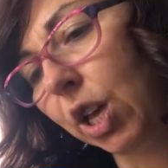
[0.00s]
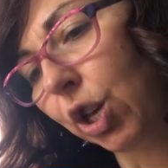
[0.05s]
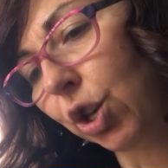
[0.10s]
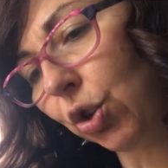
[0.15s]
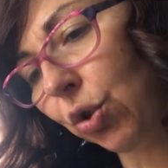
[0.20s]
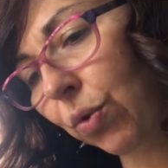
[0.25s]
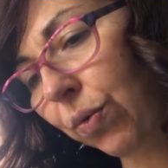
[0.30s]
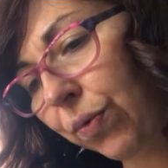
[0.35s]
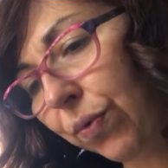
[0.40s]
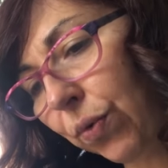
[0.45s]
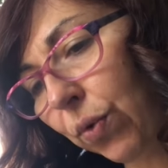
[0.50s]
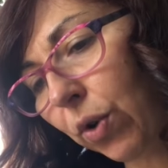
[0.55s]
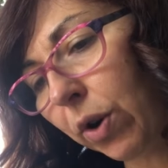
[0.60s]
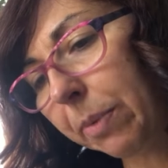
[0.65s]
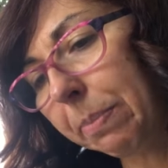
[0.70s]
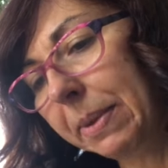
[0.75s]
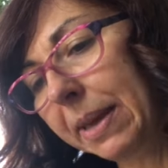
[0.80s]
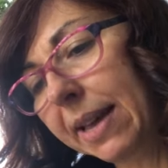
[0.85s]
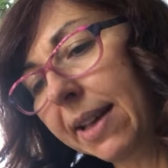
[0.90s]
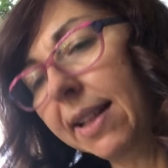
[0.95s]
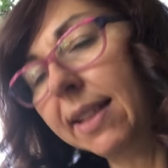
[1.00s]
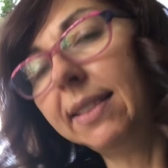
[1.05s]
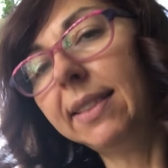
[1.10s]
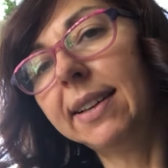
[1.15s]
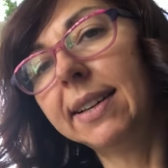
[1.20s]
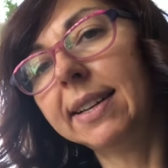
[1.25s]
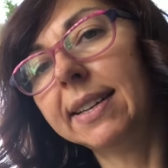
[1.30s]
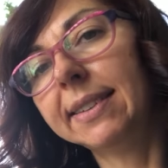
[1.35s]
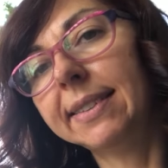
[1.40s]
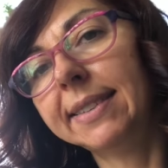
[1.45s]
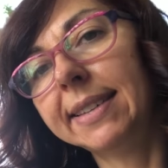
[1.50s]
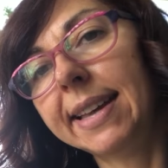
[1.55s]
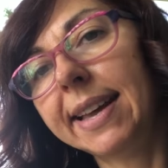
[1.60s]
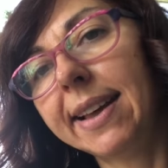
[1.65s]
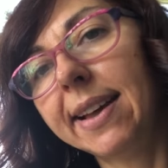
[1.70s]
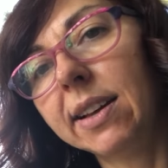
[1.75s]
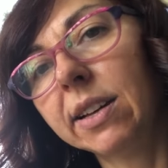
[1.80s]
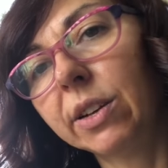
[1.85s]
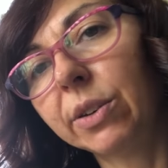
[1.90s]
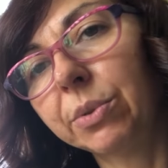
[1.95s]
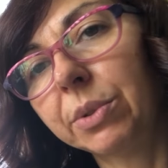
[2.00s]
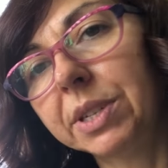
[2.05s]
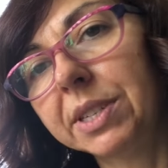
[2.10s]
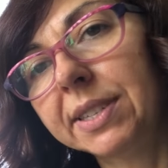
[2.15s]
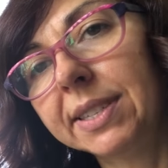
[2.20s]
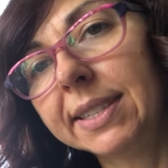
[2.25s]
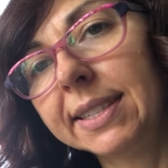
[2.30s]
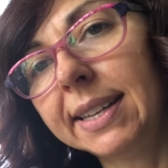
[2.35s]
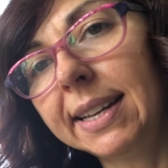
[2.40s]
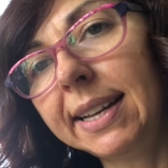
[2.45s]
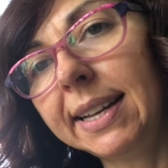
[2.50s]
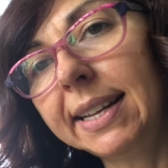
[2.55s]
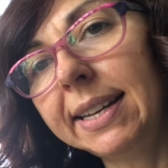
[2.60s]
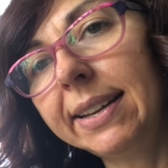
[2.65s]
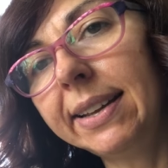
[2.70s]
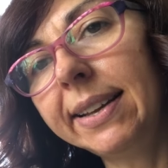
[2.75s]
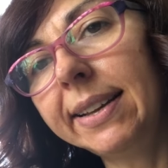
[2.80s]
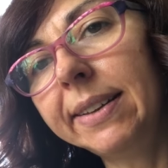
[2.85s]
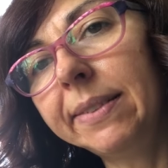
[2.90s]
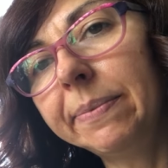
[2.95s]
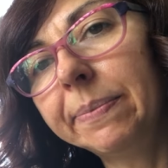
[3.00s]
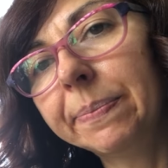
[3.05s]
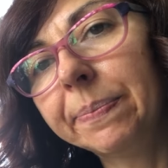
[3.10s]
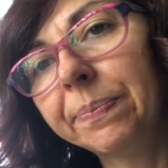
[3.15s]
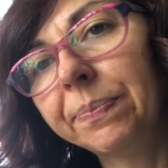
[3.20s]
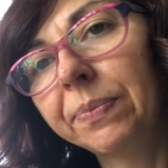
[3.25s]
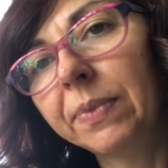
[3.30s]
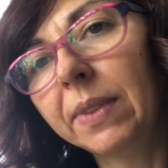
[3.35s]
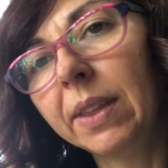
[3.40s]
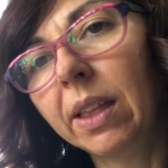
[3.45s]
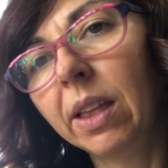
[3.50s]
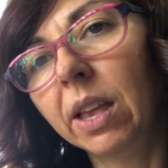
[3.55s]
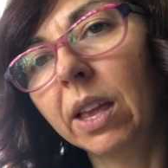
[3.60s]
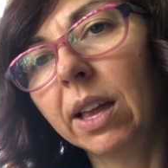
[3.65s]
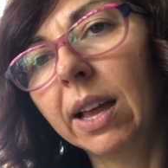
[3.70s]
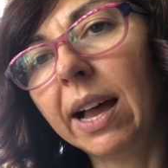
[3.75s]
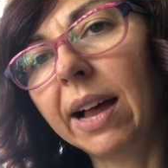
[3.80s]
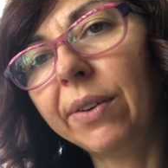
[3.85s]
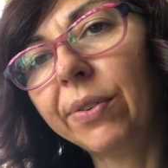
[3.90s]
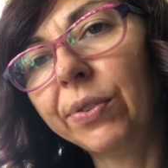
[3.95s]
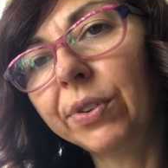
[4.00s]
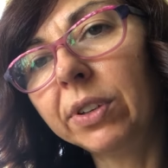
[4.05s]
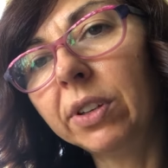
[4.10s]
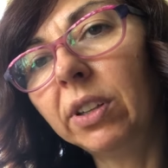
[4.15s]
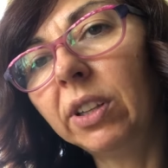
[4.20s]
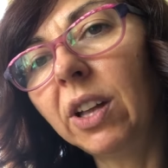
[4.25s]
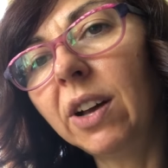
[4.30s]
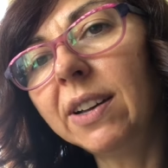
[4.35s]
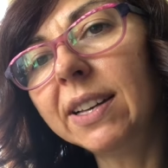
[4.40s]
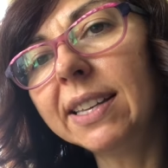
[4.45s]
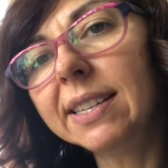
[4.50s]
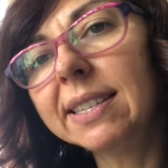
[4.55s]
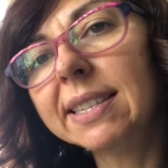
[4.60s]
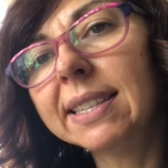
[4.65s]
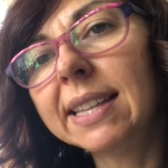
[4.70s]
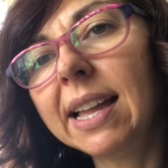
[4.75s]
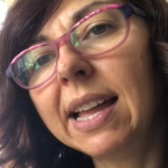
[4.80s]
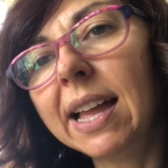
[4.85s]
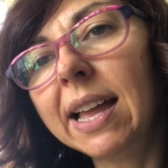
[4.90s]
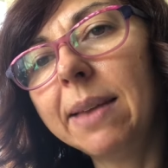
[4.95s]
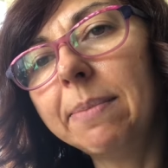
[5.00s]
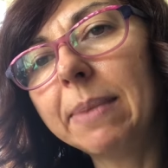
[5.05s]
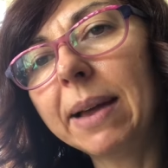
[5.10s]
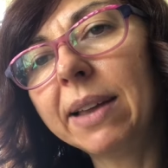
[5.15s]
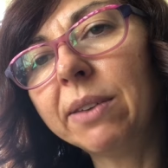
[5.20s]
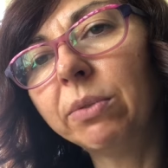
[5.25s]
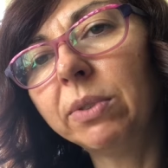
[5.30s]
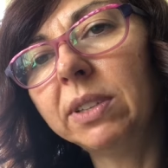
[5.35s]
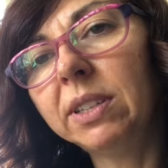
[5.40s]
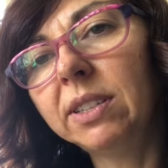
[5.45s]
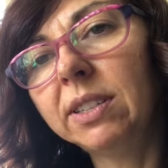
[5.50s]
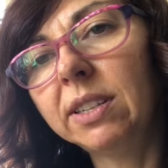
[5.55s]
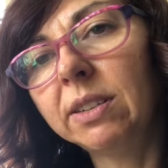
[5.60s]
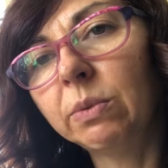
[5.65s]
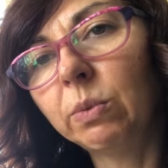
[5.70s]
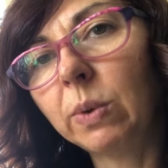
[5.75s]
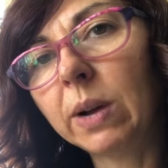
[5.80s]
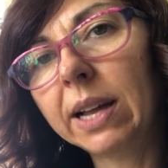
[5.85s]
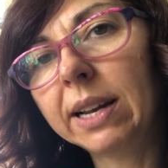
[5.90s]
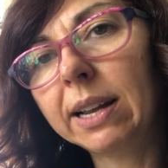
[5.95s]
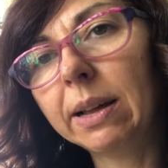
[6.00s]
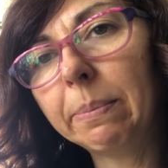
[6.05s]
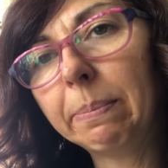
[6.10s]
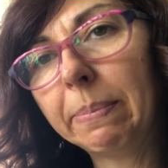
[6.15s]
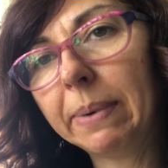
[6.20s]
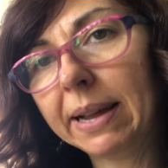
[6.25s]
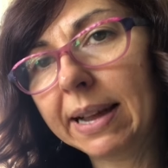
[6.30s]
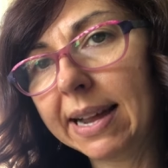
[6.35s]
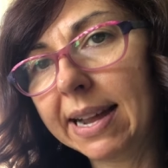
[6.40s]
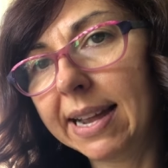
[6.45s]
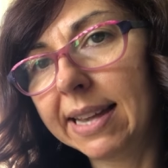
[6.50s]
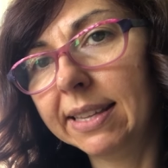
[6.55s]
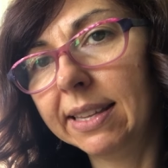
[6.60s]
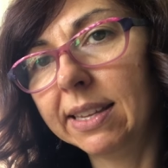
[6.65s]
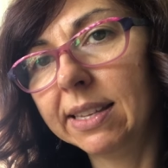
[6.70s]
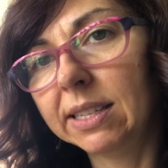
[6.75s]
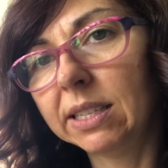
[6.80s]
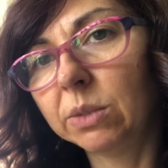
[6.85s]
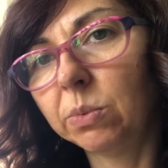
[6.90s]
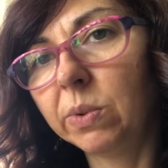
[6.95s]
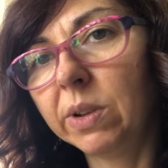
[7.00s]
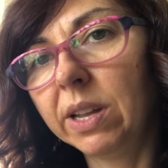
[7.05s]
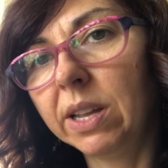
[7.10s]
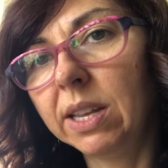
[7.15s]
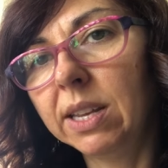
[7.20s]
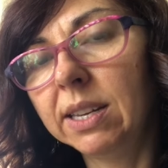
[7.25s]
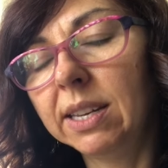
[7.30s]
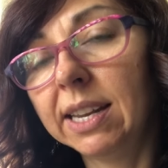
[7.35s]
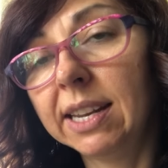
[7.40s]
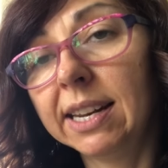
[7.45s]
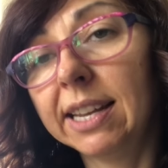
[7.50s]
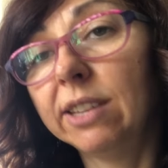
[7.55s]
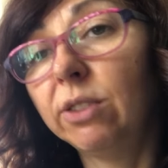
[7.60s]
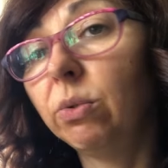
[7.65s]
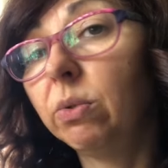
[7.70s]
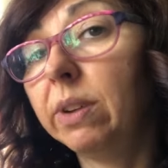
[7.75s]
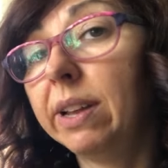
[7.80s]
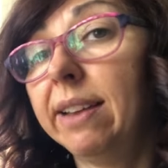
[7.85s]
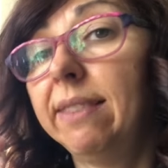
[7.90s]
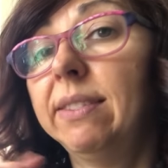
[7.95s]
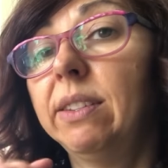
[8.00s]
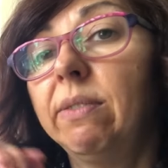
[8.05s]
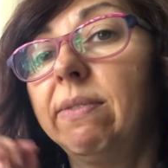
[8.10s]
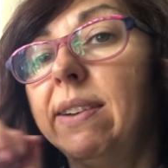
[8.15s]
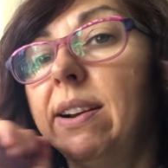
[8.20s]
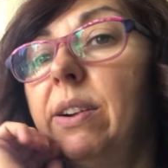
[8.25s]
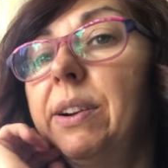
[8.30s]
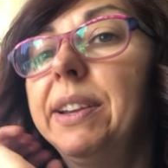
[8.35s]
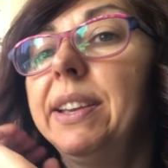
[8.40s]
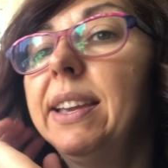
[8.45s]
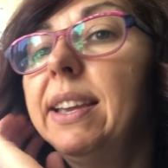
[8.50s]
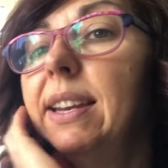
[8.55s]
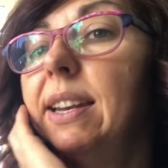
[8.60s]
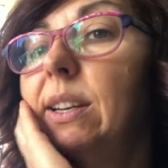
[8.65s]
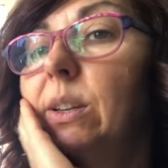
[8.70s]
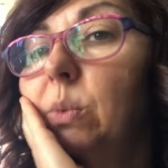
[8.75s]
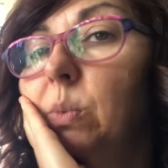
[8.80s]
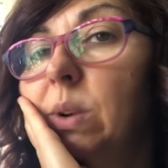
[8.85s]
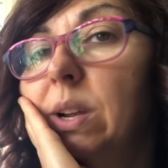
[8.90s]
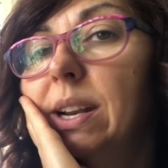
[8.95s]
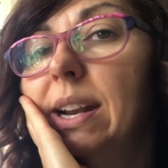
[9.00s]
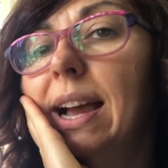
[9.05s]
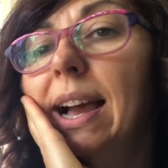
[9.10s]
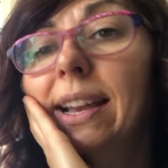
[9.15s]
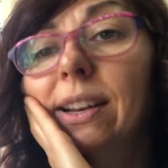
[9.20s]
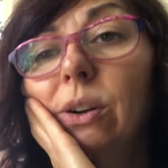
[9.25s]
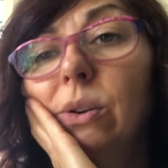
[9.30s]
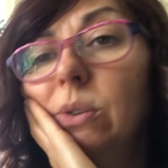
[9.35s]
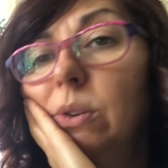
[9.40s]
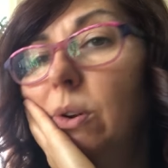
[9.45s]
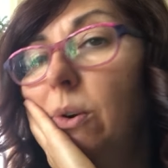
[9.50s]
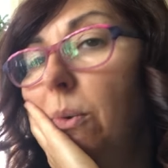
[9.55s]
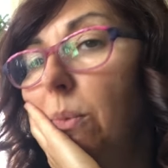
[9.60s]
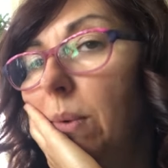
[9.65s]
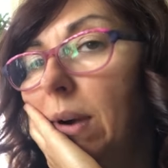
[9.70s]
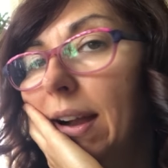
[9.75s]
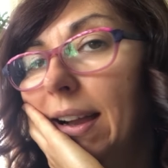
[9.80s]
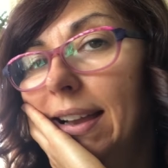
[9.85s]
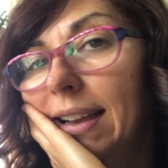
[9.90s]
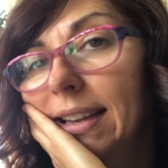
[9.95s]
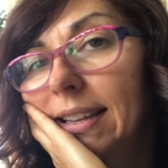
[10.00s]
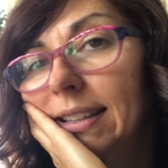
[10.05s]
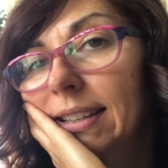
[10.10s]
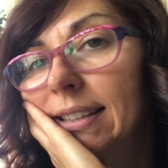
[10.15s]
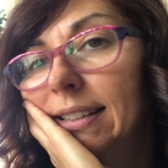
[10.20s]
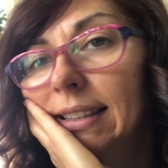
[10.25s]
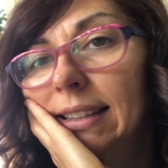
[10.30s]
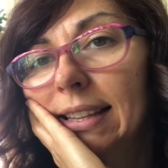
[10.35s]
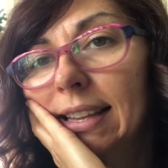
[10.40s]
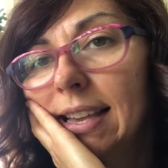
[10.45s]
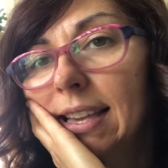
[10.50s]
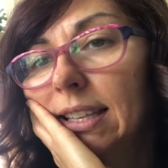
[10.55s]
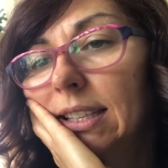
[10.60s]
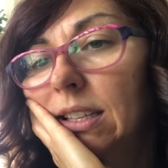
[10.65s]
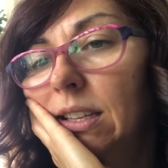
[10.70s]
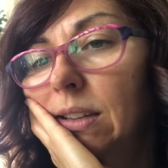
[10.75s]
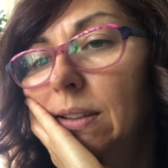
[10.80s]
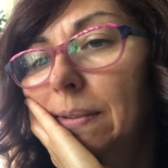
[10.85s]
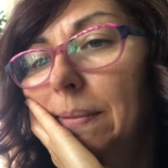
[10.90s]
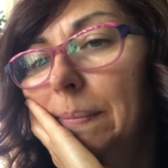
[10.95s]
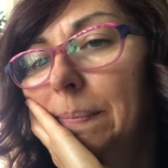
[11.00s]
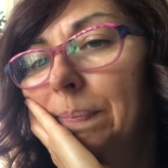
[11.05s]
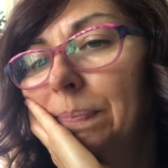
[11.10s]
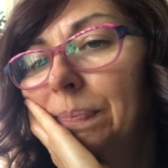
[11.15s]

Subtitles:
Euphorbia lactea cristata. For the longest time, I really didn't want to buy this one, and I don't have the variegated one. I don't know why I didn't like them,